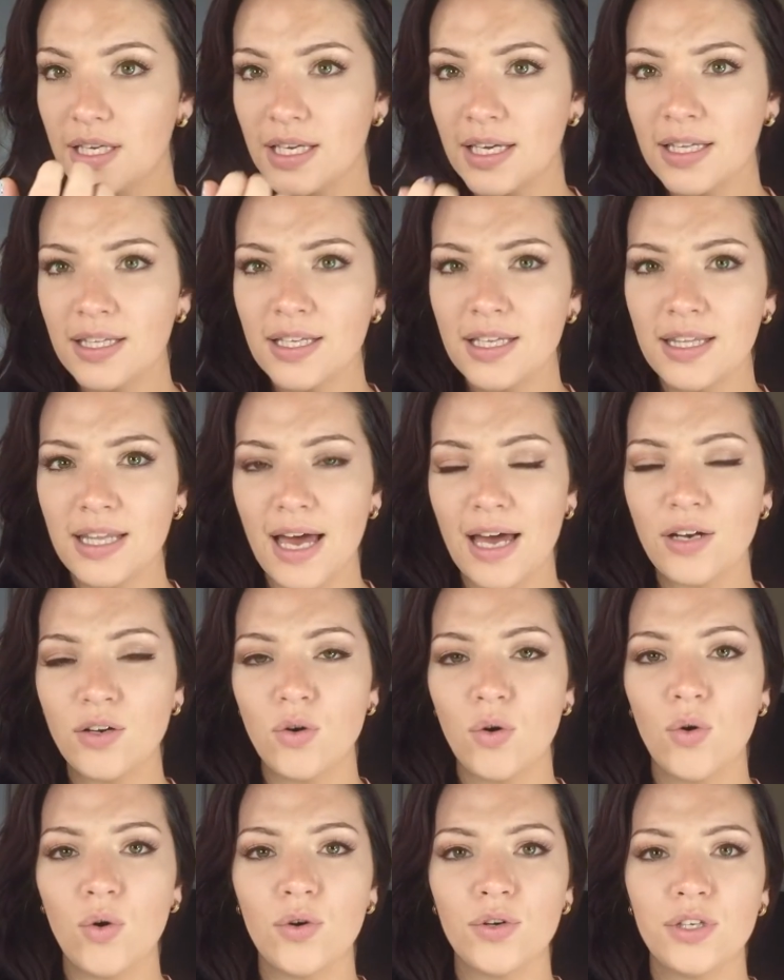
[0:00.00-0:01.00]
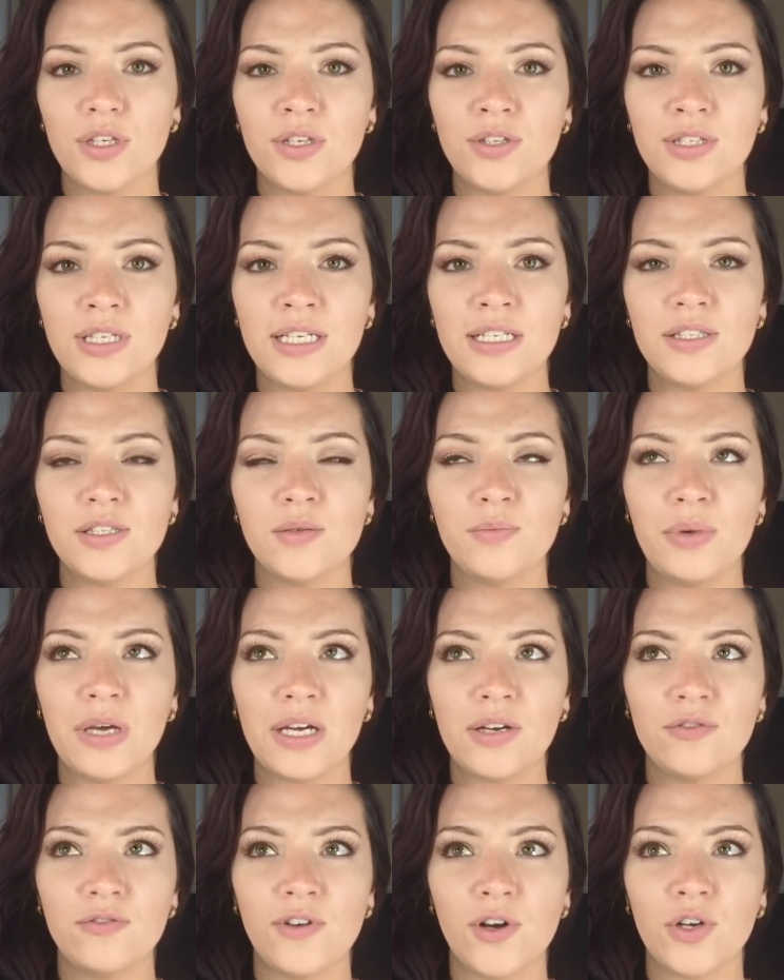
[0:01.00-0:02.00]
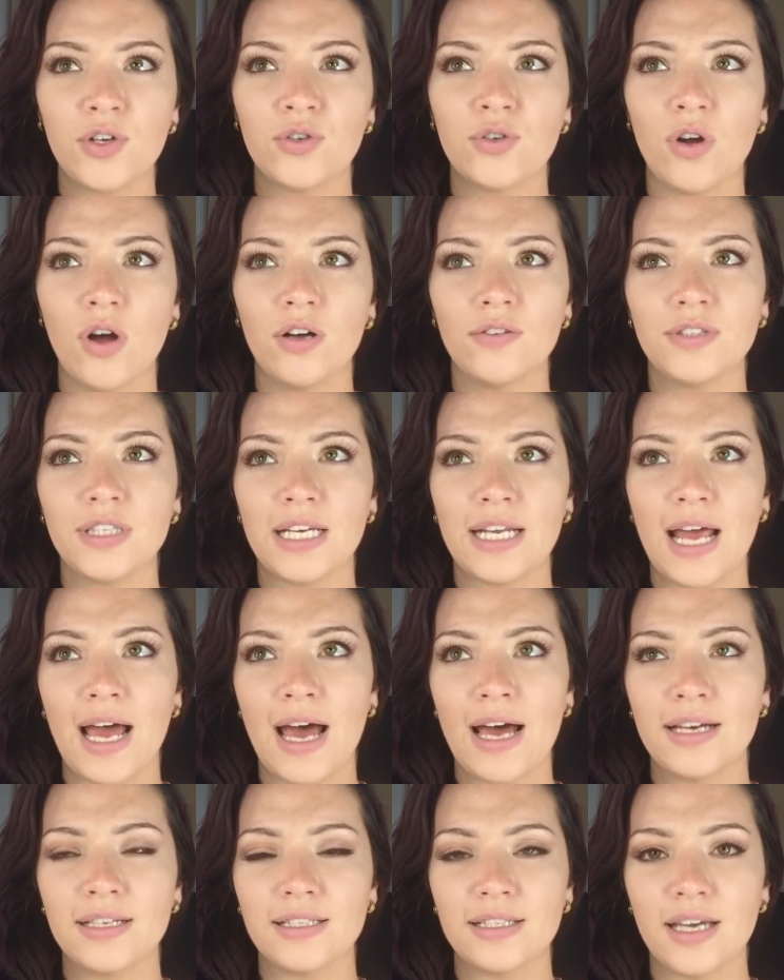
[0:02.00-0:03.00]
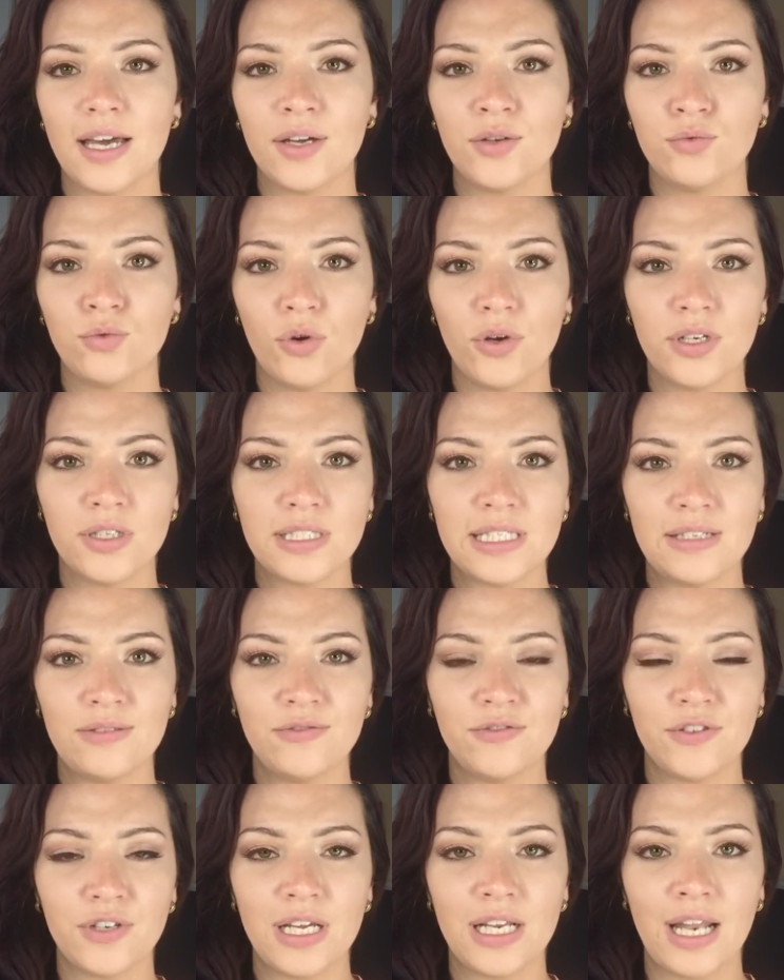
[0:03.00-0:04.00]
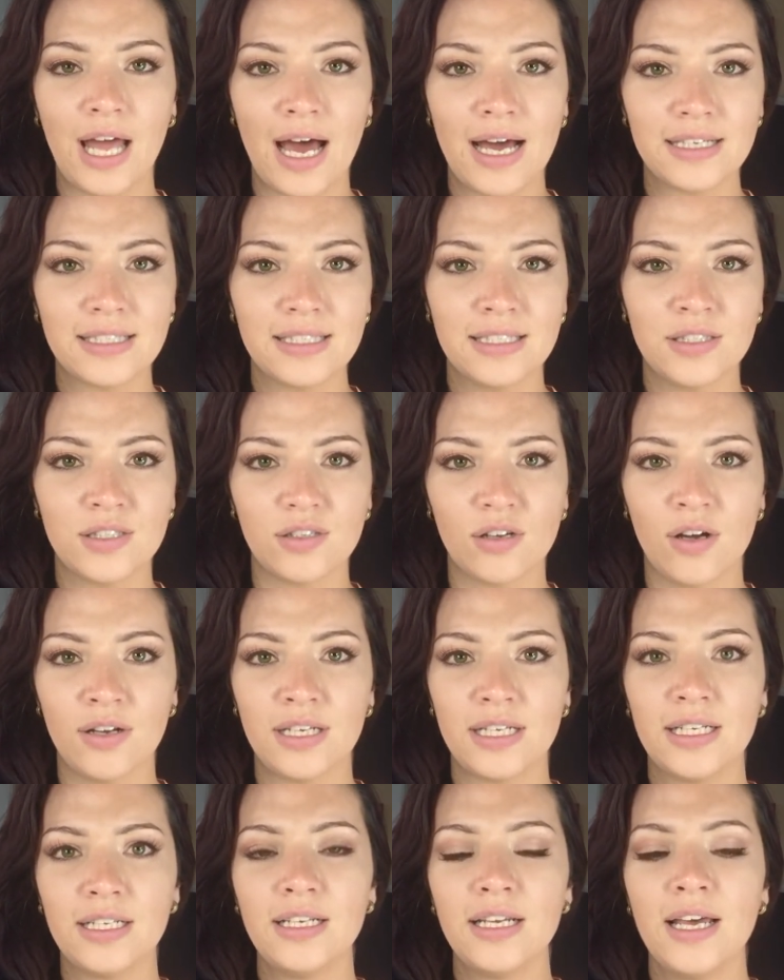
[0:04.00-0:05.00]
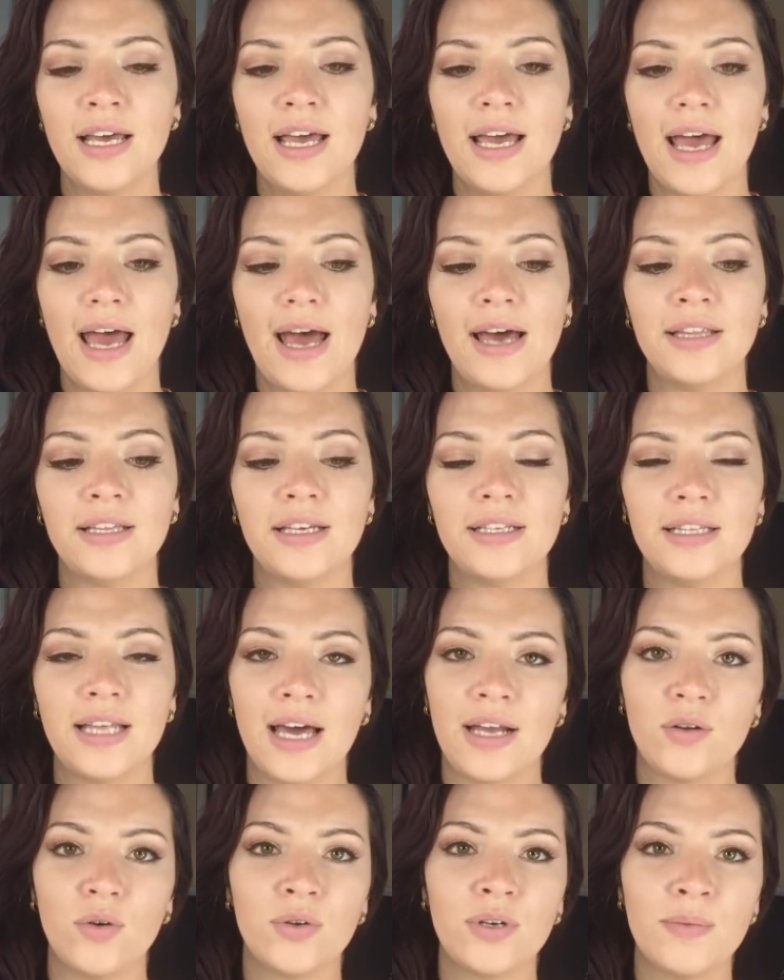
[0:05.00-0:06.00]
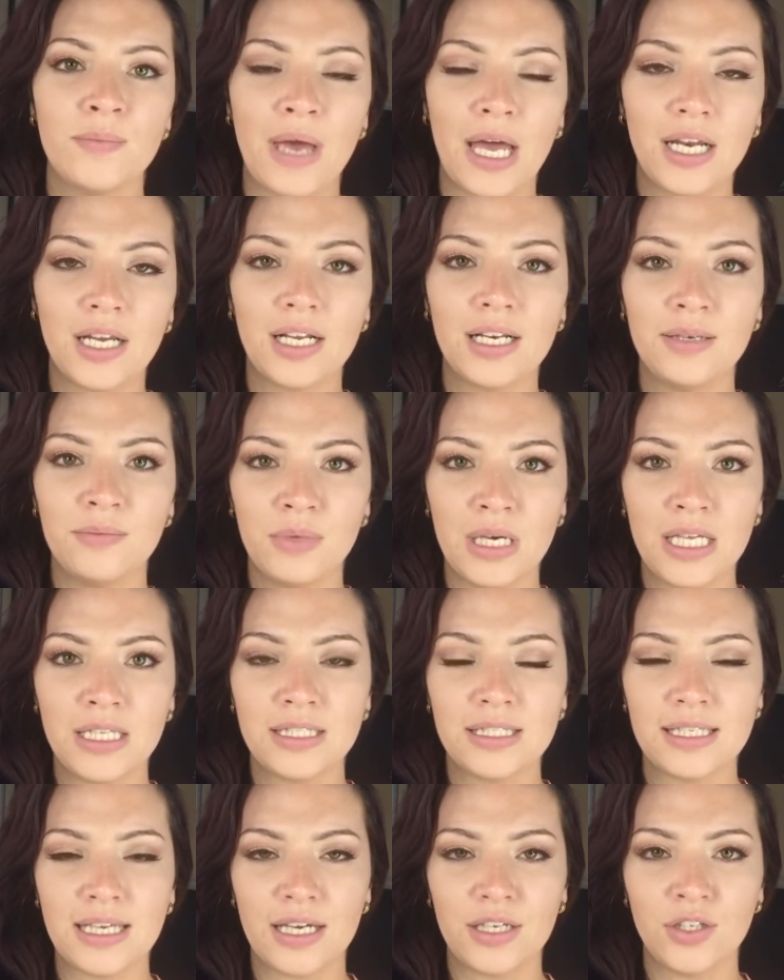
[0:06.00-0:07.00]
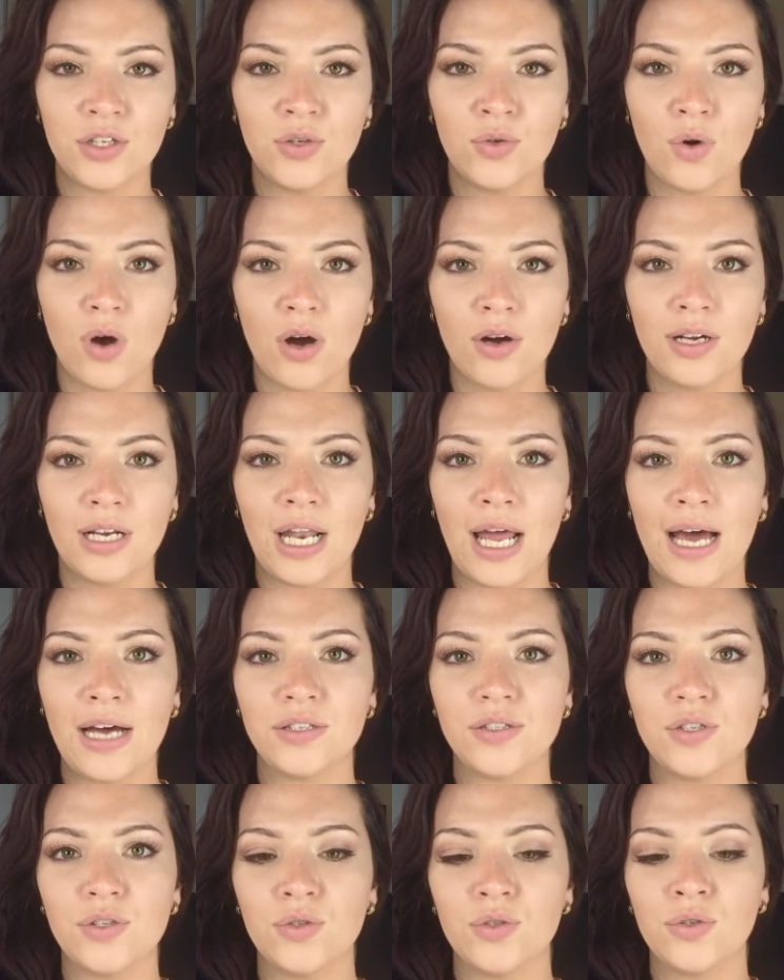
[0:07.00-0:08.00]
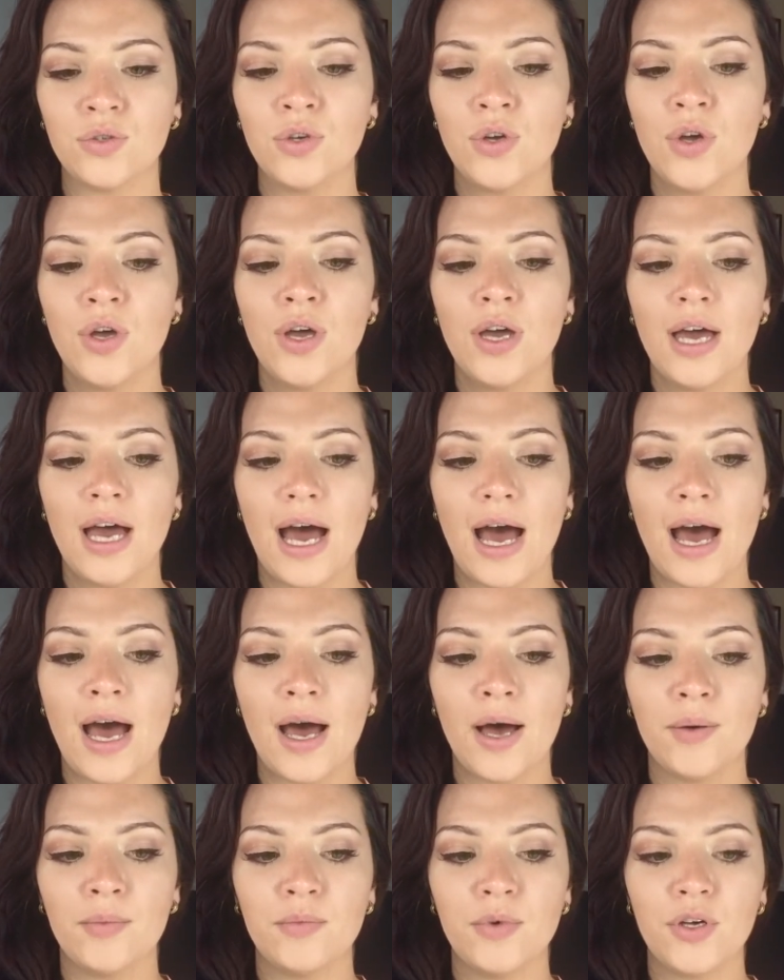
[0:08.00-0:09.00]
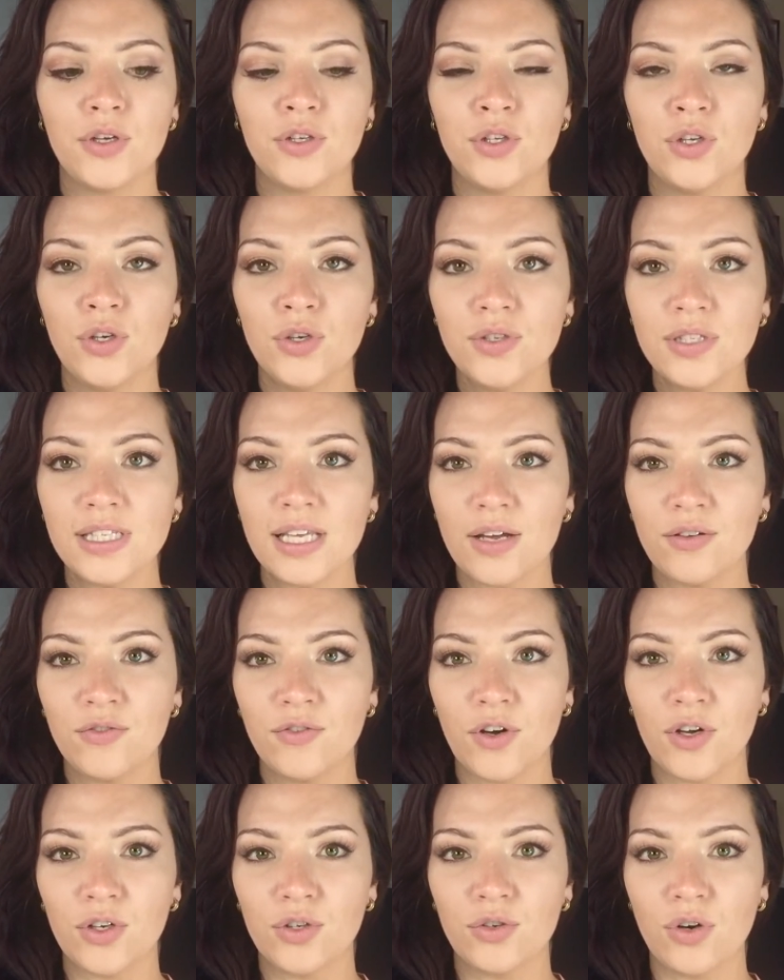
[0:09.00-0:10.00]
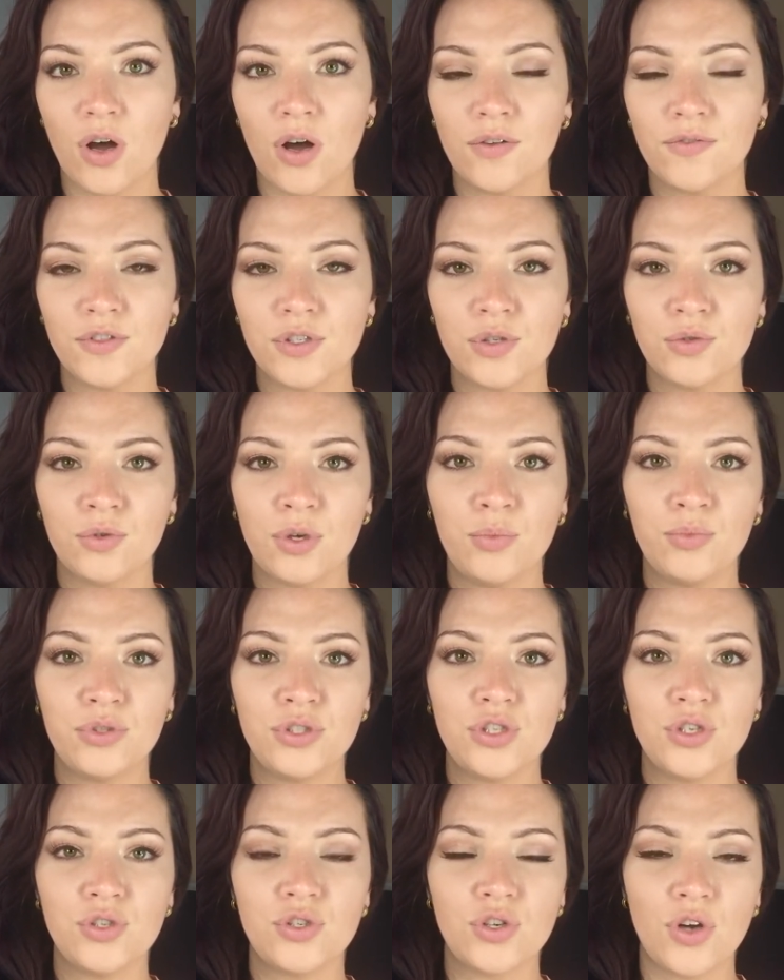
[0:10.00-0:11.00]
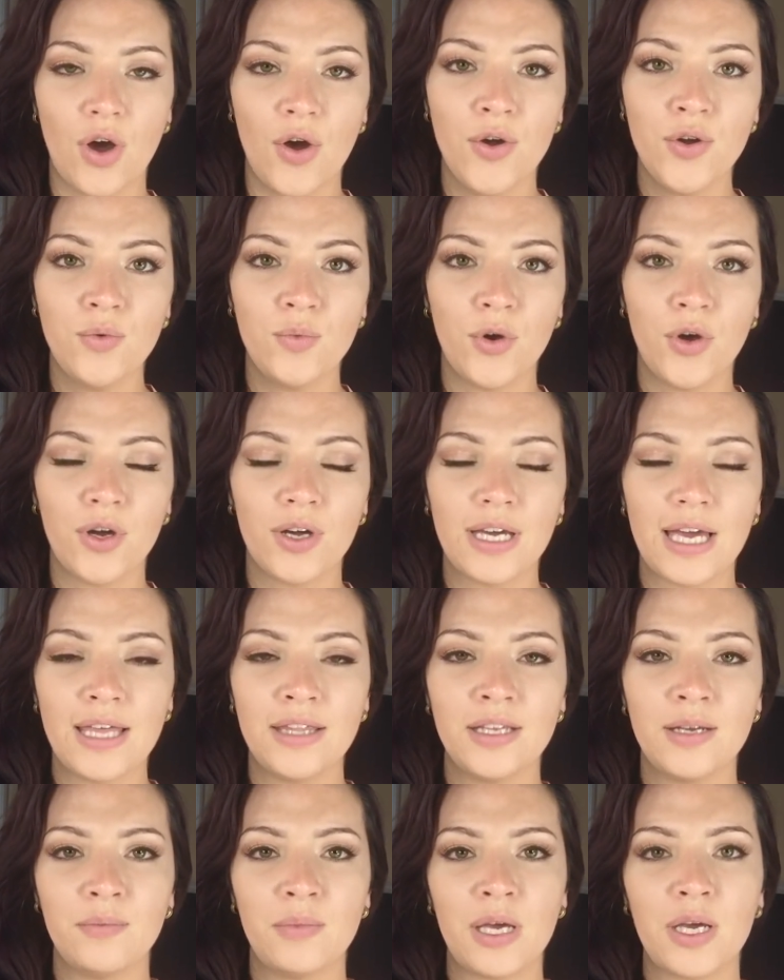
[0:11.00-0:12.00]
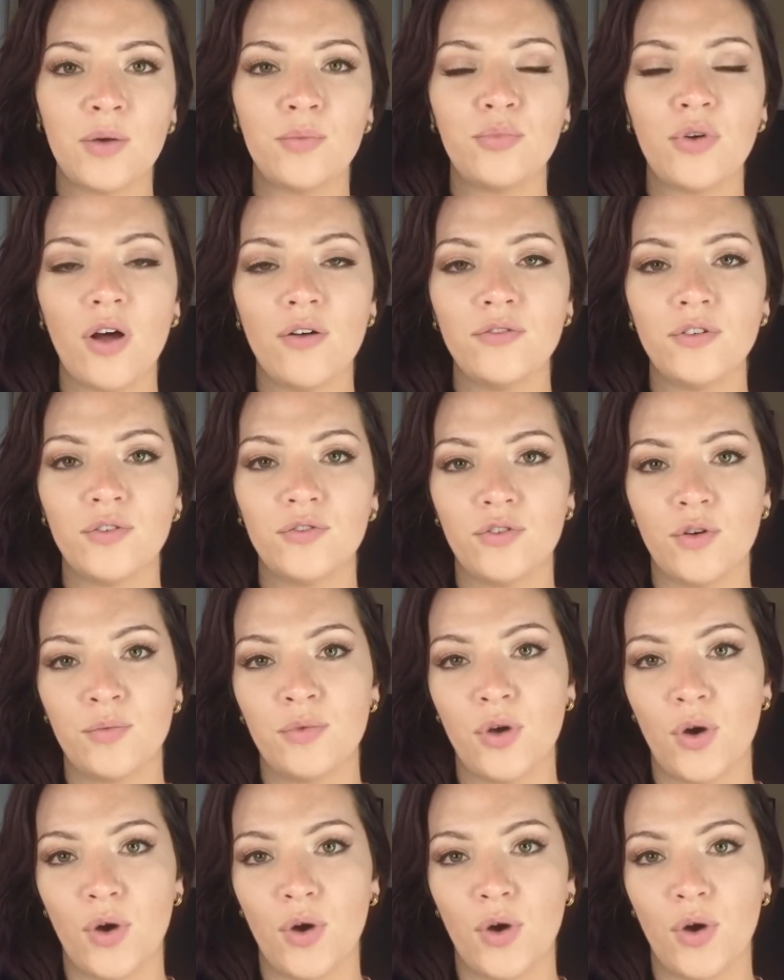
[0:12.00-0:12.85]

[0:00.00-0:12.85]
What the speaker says: Either that, or you need to pick a photograph that has a royalty-free license on it, and then that automatically means that you are allowed to use that photograph to reproduce your own work and then make a profit from